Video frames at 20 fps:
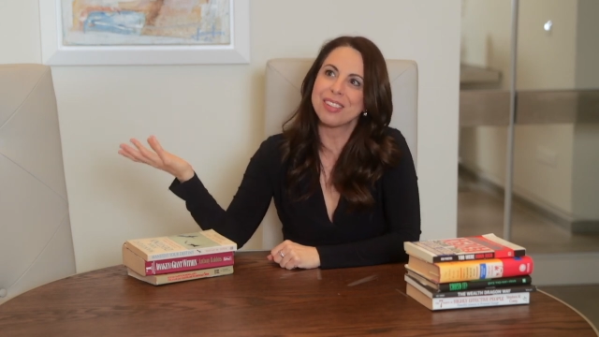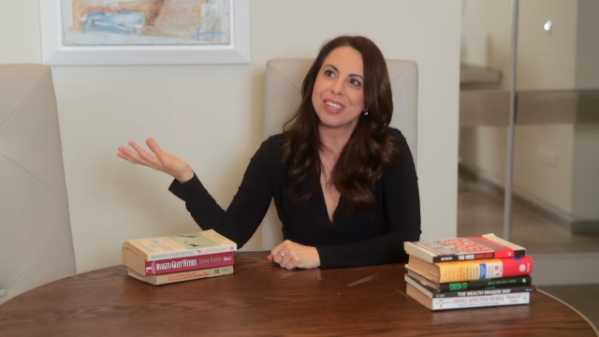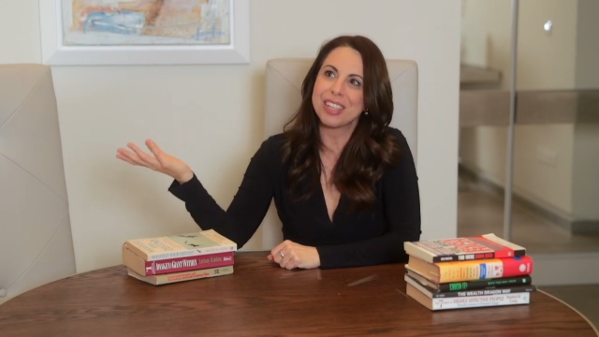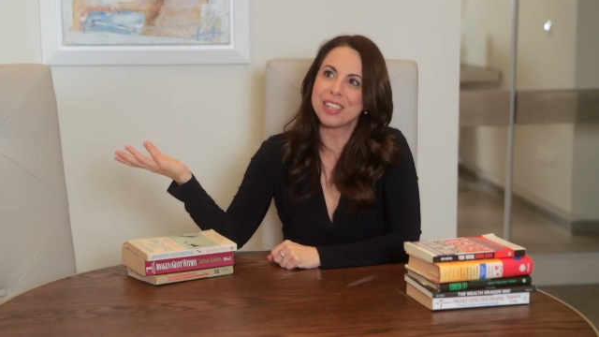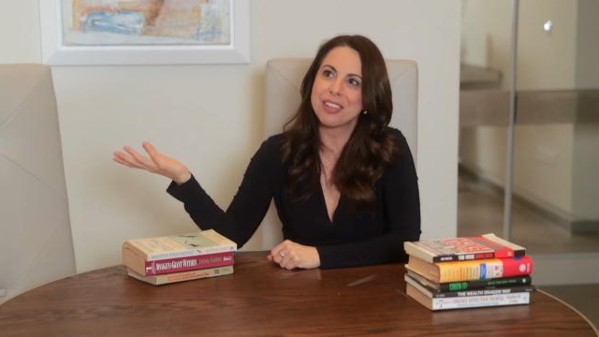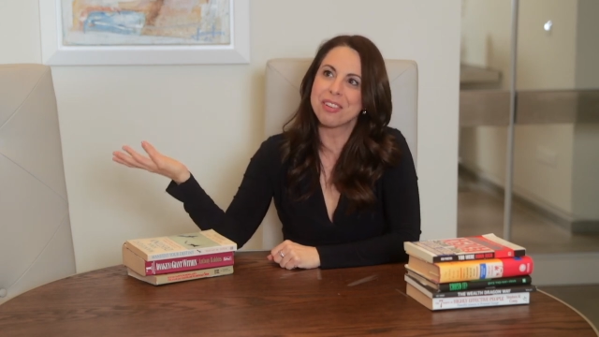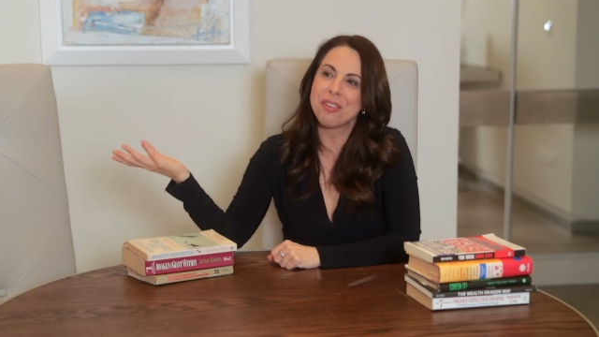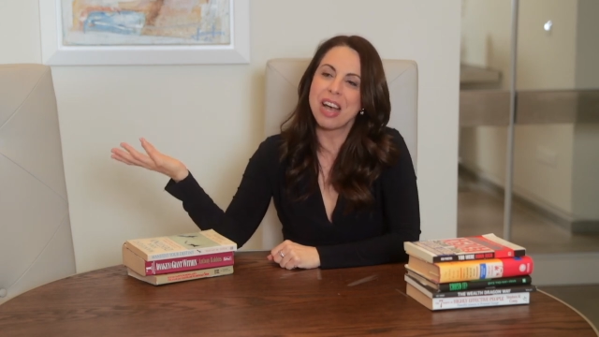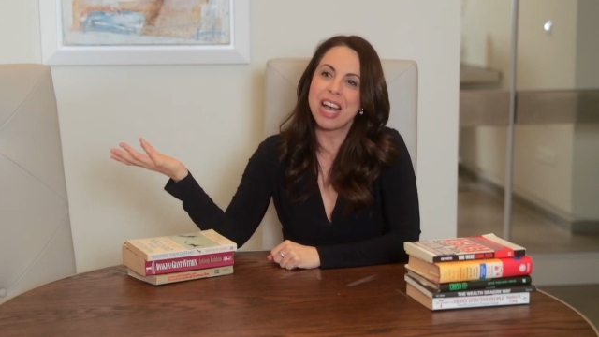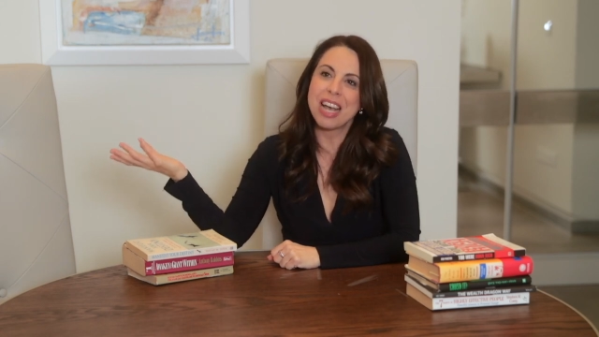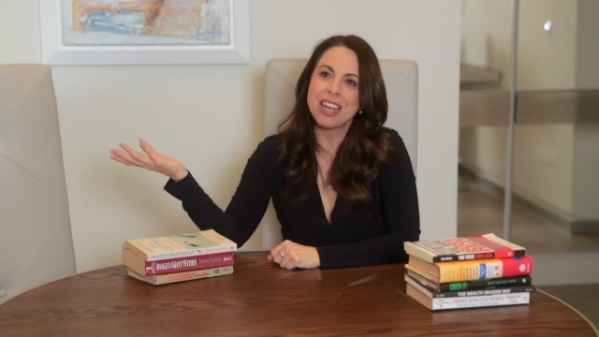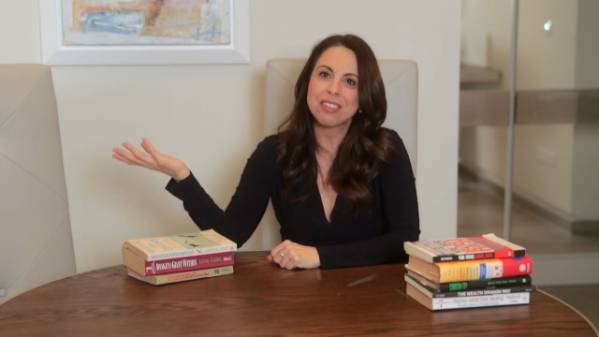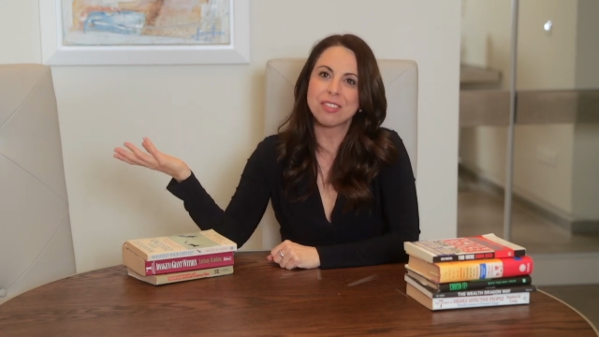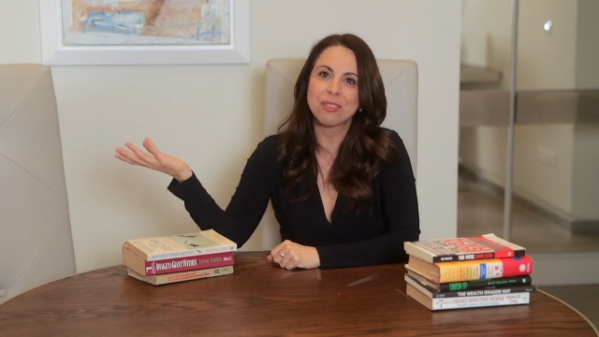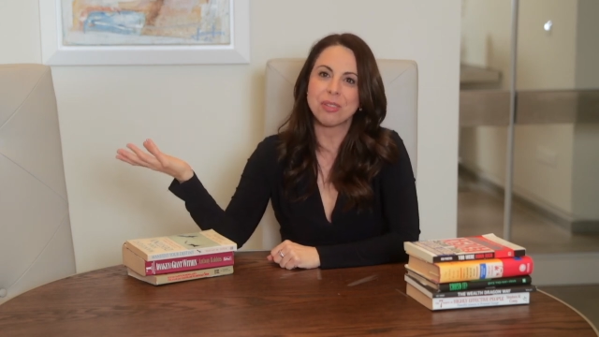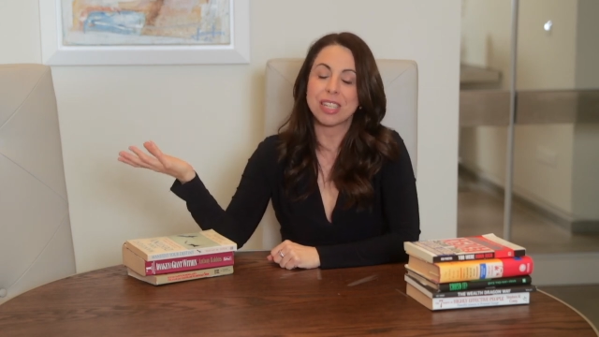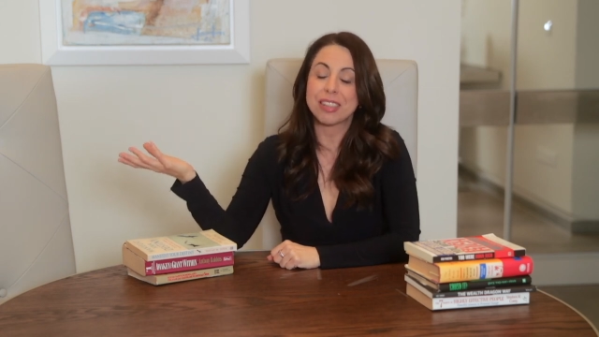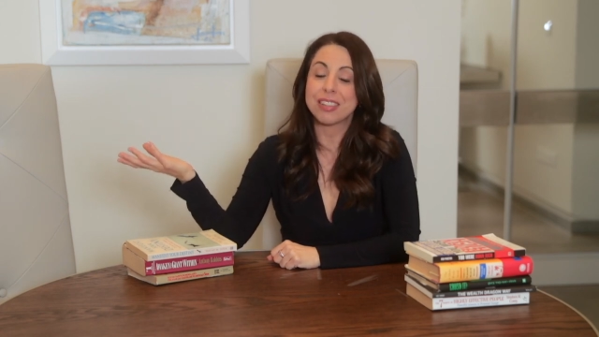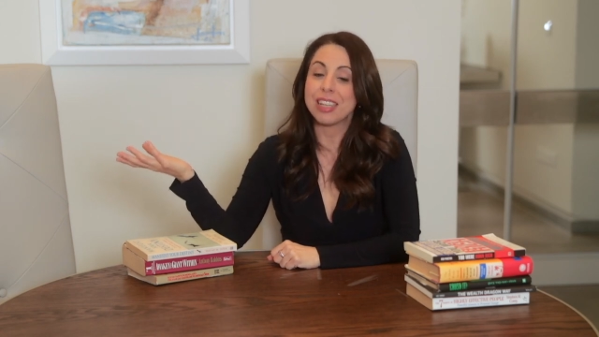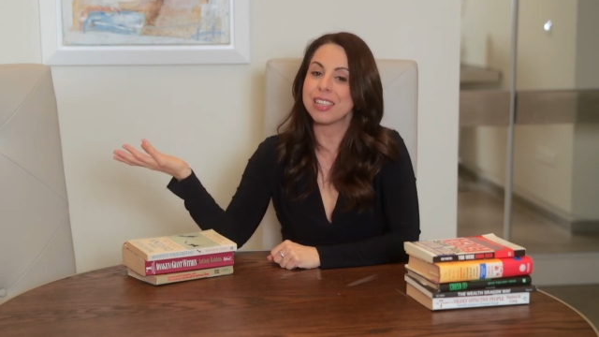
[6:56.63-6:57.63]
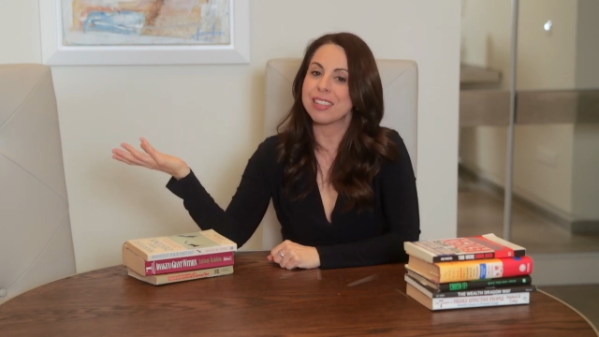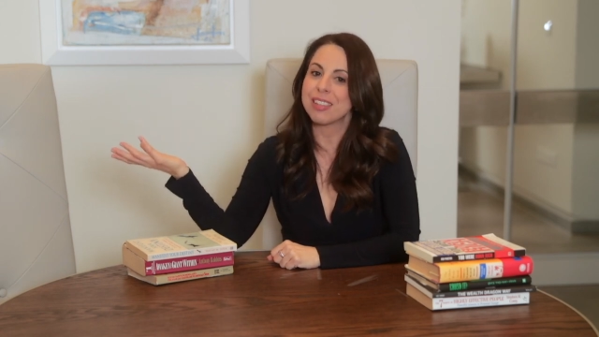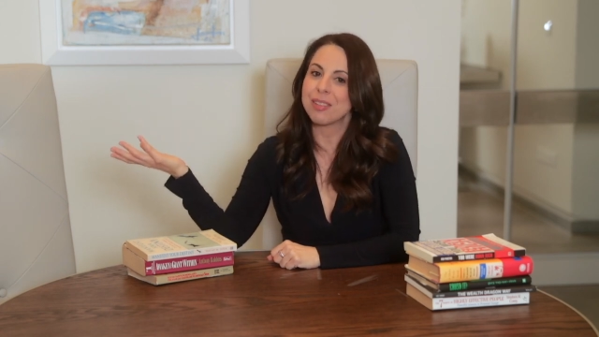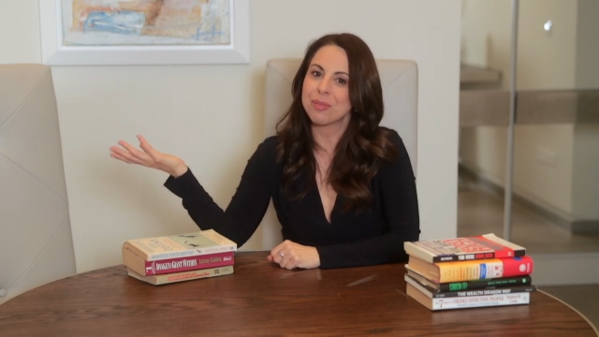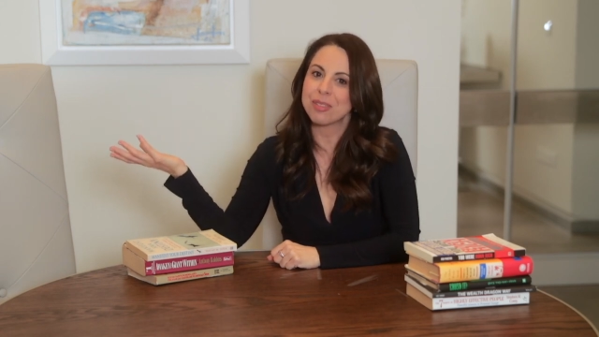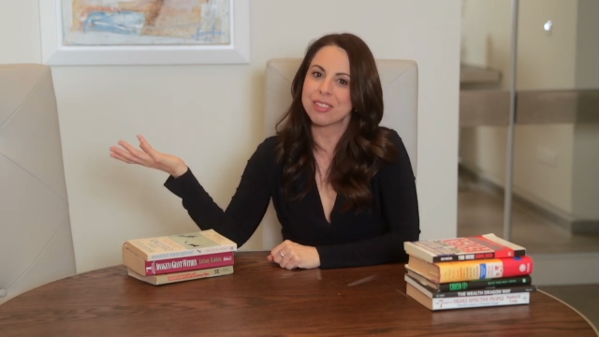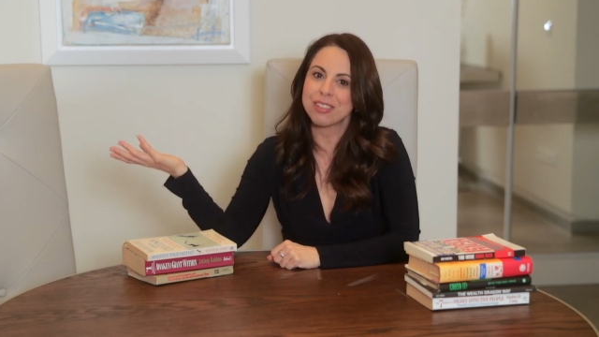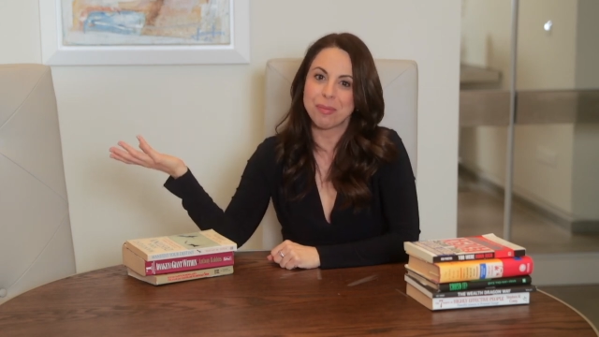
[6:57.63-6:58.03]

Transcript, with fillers: to the US to attend